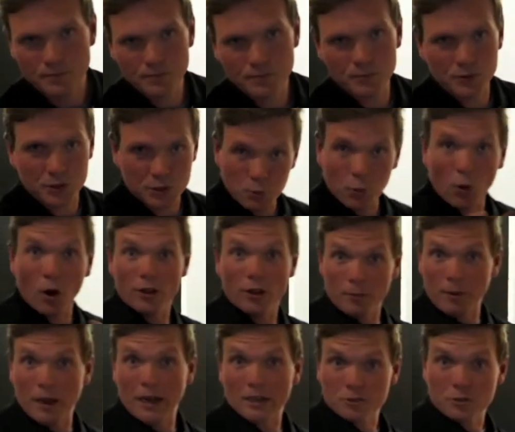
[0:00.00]
which is why the
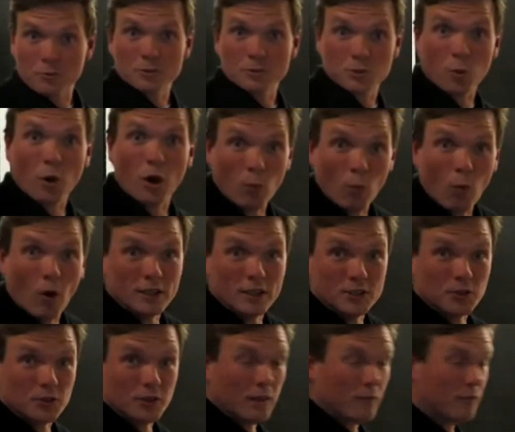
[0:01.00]
backdrop was quite white
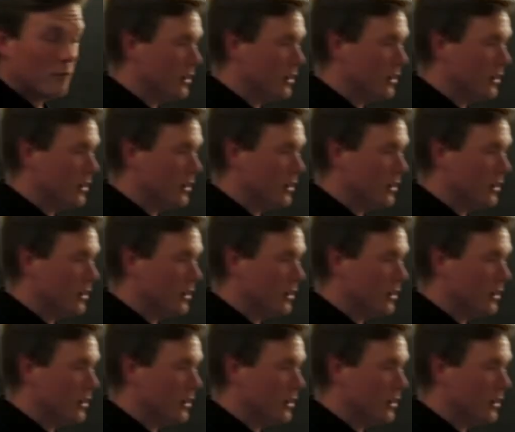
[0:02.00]
on that